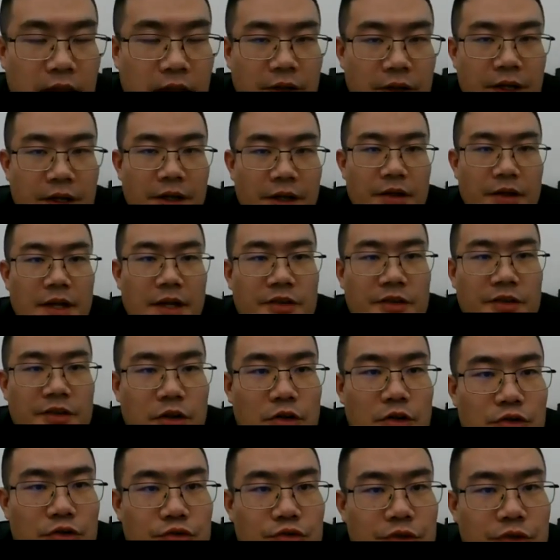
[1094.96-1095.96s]
Okay, let's
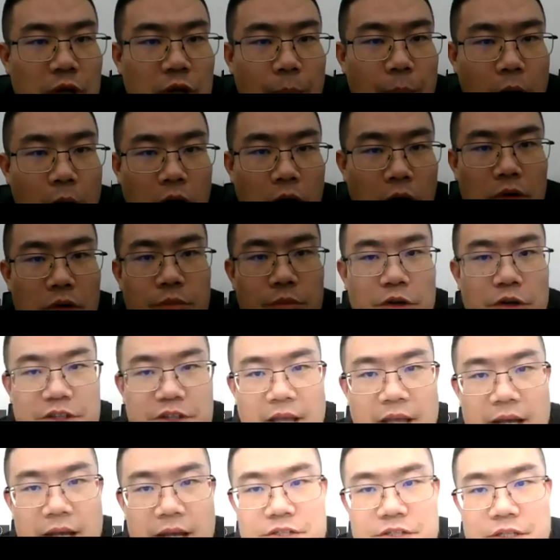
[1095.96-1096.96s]
go to the power
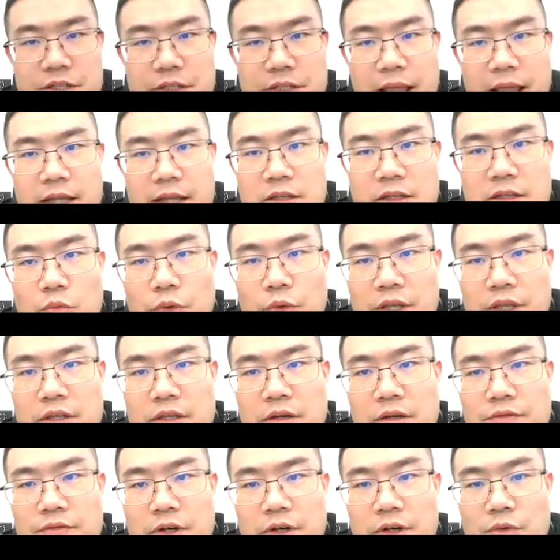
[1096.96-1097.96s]
production and the wind
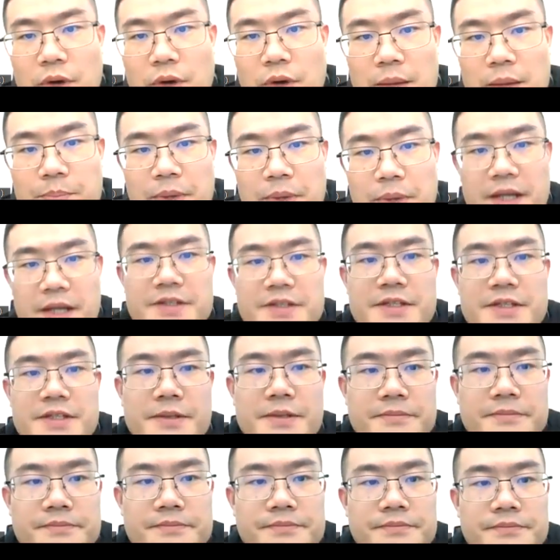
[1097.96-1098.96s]
variability.
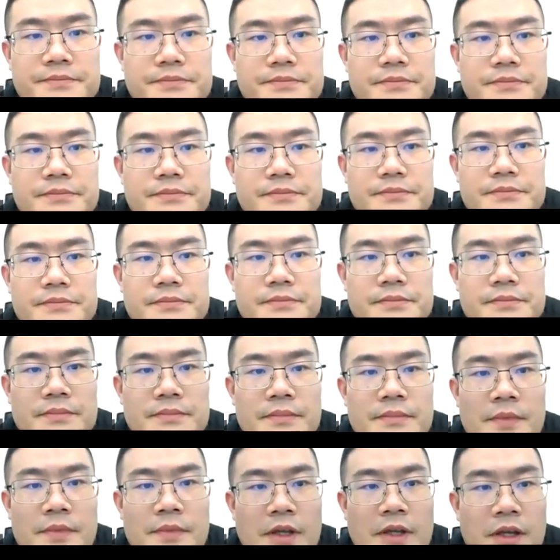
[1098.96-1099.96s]

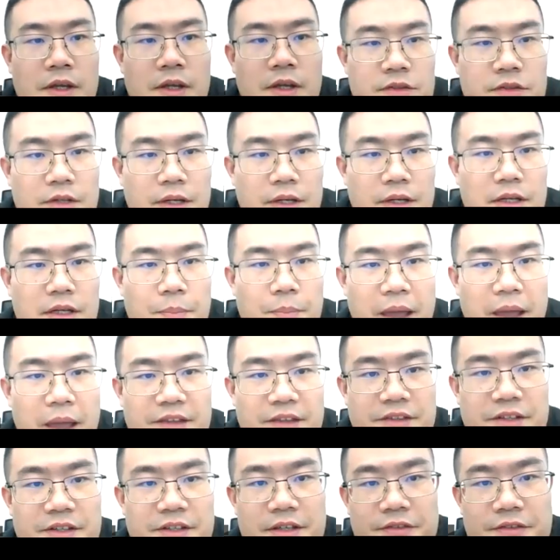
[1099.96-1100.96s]
The
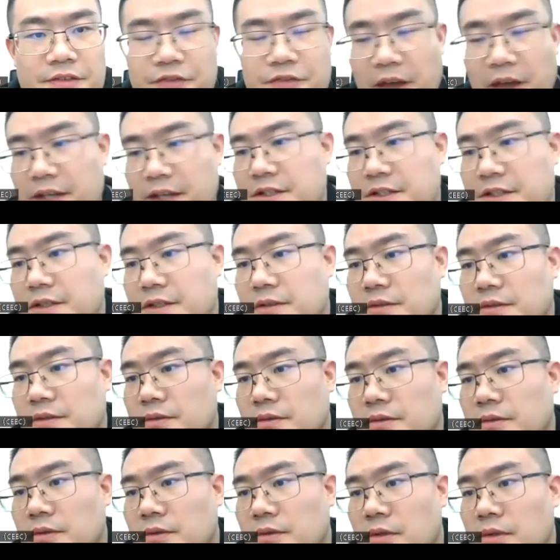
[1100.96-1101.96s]
capacity factor.
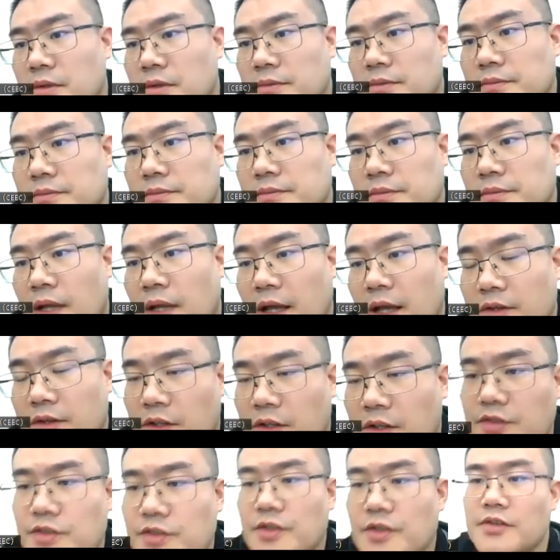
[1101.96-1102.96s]

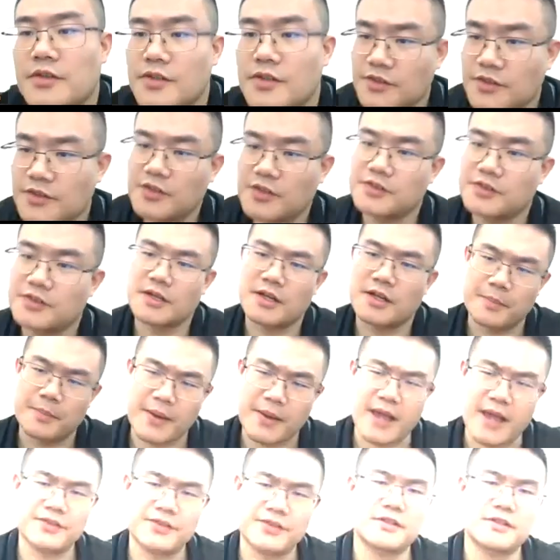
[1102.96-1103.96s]
This is a
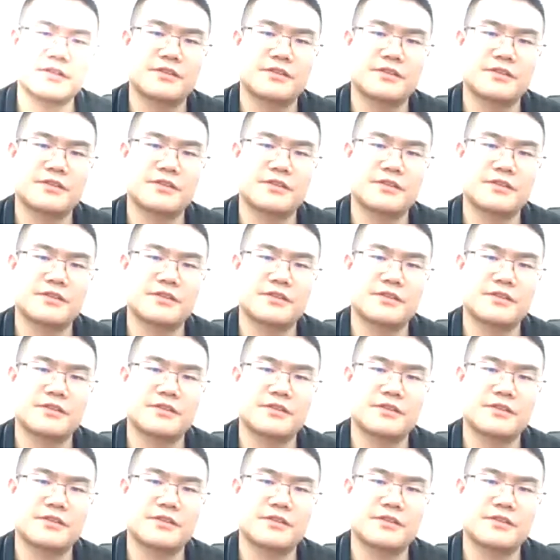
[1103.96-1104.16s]
capacity